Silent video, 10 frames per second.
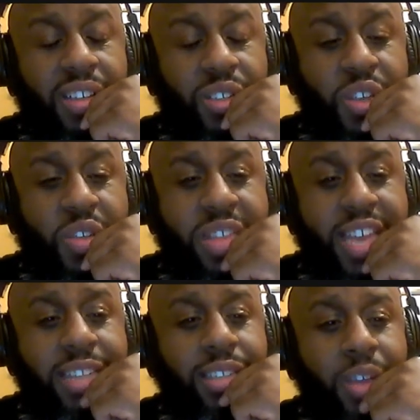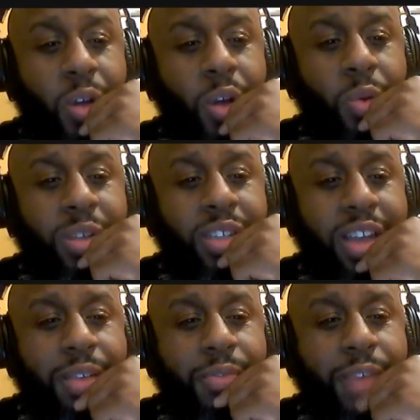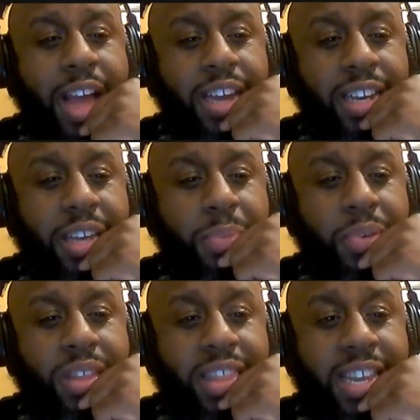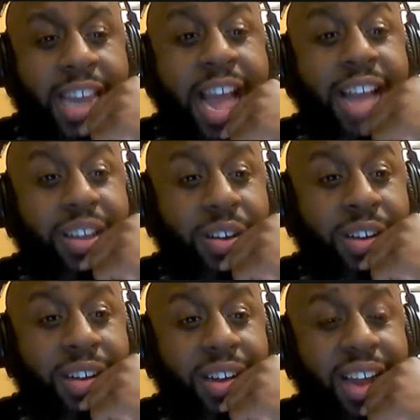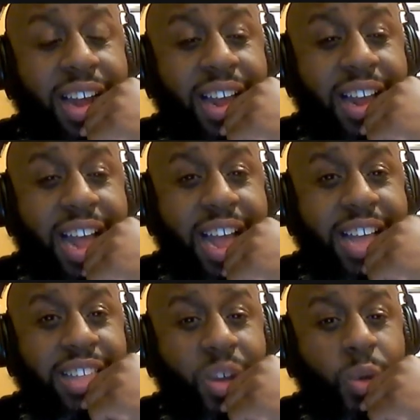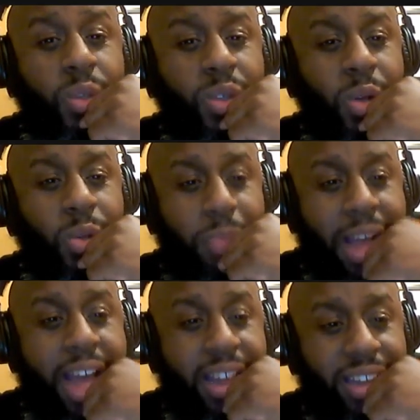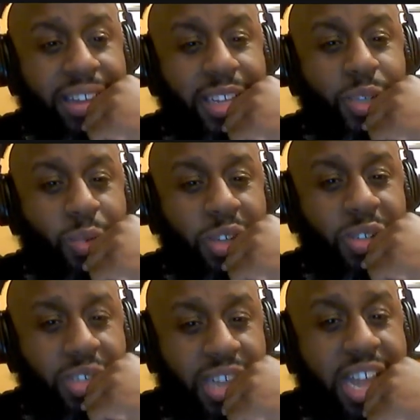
think Solo is gonna finally put the dagger in the Usos' back? Is what you're saying?